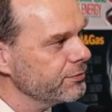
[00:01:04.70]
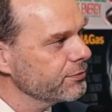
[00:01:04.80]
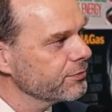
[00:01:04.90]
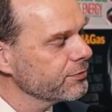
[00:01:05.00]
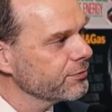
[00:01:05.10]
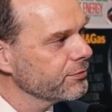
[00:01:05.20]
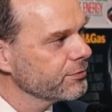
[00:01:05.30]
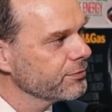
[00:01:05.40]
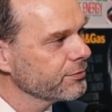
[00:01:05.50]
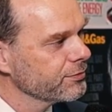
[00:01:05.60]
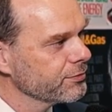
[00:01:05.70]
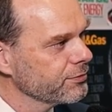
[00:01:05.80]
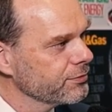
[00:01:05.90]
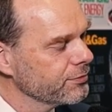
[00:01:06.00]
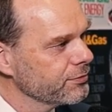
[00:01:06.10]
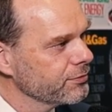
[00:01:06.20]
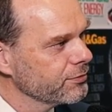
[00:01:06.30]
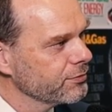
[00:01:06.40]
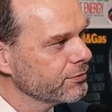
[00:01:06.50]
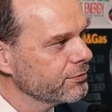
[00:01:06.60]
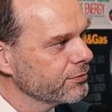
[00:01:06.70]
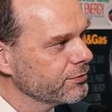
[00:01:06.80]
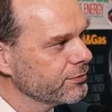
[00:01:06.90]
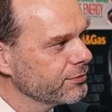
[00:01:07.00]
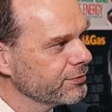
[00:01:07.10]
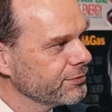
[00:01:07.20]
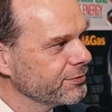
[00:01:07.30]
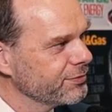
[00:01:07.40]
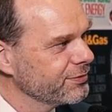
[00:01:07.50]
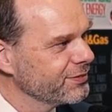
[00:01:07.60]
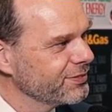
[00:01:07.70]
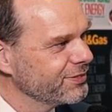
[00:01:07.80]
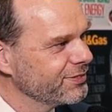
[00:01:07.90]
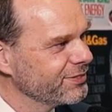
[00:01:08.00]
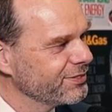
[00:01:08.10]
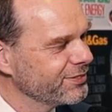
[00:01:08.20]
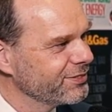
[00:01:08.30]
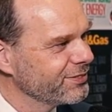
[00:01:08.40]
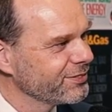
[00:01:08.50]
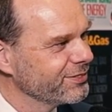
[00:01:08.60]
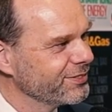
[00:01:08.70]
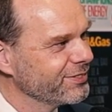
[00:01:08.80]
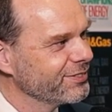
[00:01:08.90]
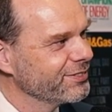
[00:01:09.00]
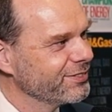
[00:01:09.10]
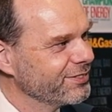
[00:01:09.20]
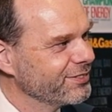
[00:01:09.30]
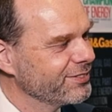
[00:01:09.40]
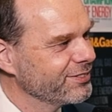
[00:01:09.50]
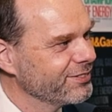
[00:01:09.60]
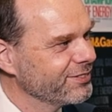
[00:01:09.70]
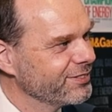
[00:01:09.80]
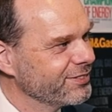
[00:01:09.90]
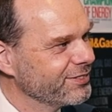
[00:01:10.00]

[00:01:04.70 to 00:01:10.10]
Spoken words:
No words are spoken by the person on screen.